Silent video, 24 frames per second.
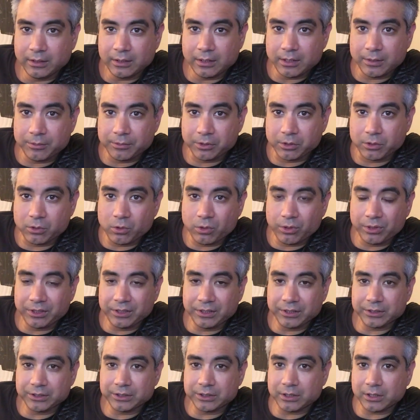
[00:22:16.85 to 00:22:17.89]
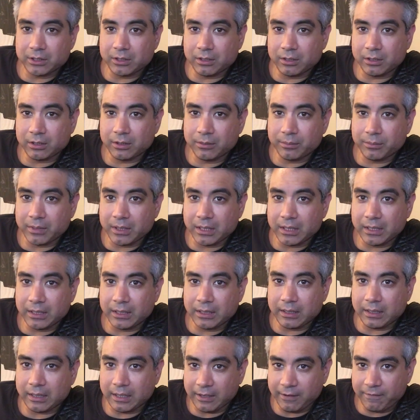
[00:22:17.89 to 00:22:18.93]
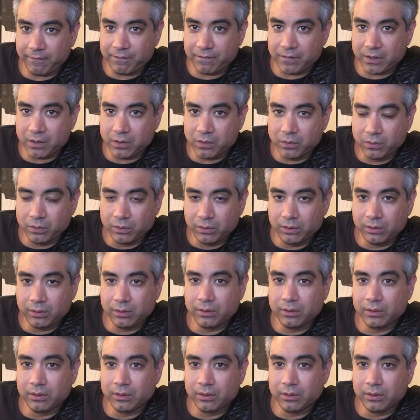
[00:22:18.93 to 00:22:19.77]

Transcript: I'm recording this on my iPhone,